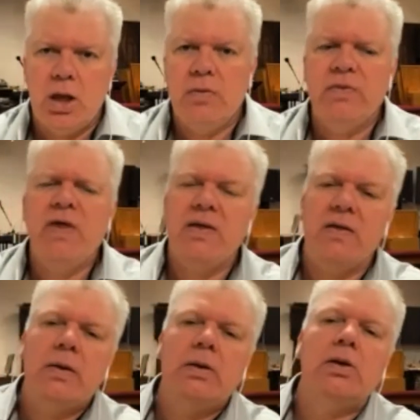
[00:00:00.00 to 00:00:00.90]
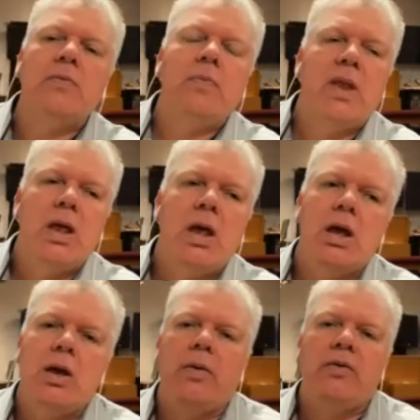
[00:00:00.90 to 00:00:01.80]
that
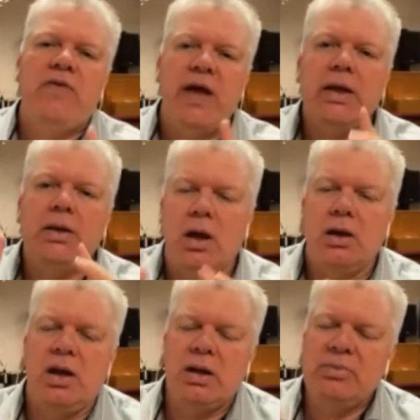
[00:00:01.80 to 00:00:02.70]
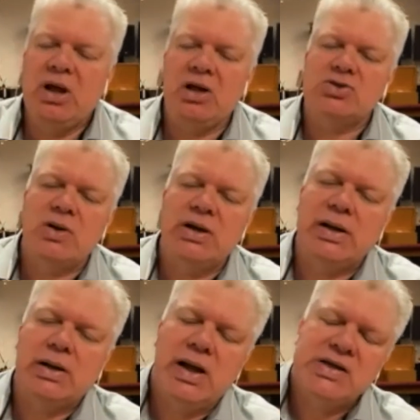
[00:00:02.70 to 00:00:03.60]
they, and I'm not trying to
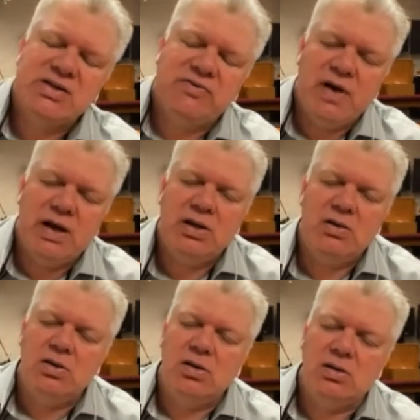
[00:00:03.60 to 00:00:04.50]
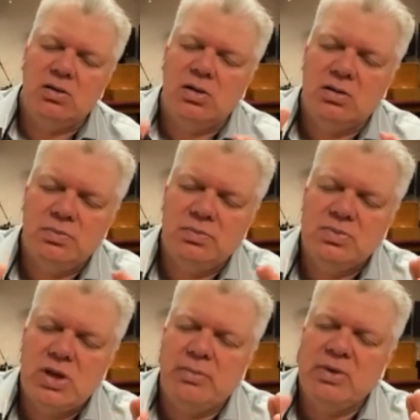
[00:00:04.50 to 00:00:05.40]
classify,
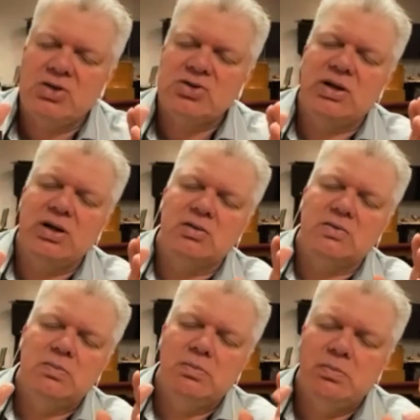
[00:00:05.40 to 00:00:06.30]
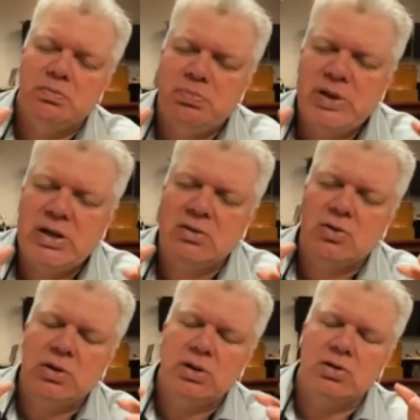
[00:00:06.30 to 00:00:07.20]
I'm not trying to be
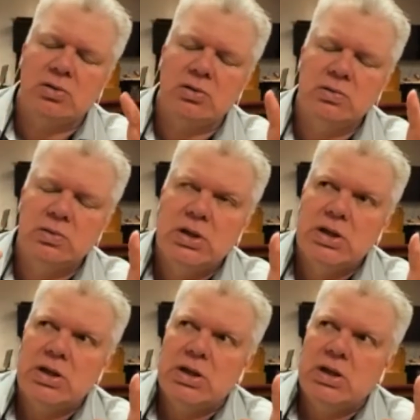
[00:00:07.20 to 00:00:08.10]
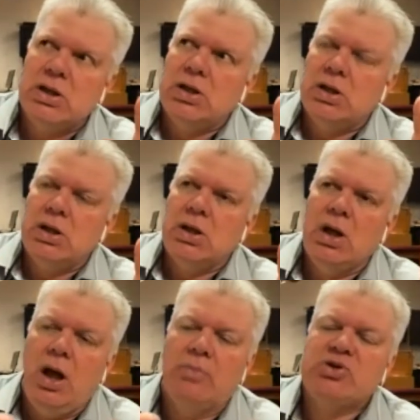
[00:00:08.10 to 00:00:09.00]
critical.
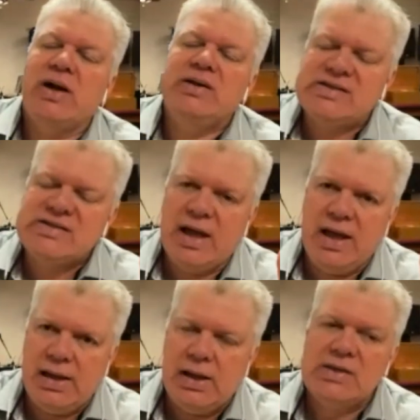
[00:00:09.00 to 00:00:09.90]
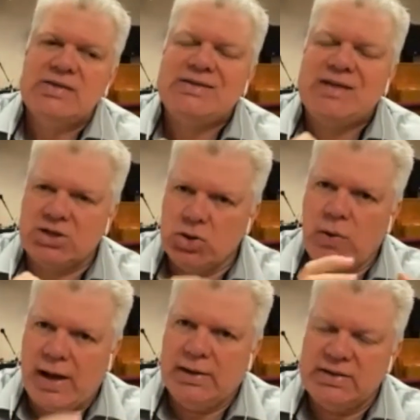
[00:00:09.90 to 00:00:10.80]
I'm trying to say
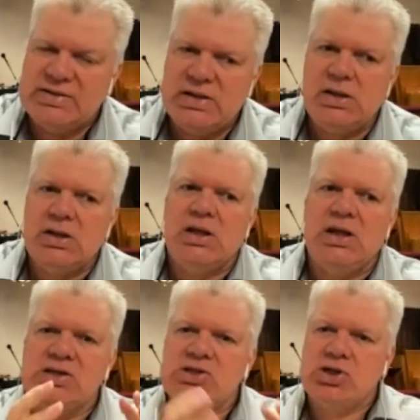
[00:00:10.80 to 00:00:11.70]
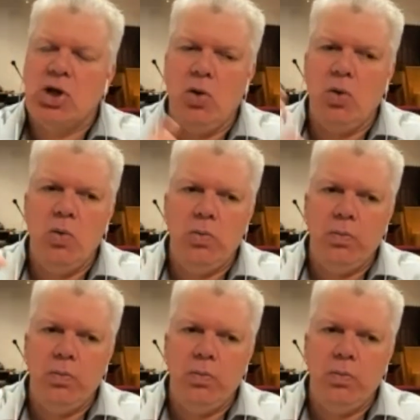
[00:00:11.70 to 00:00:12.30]
sexuality is so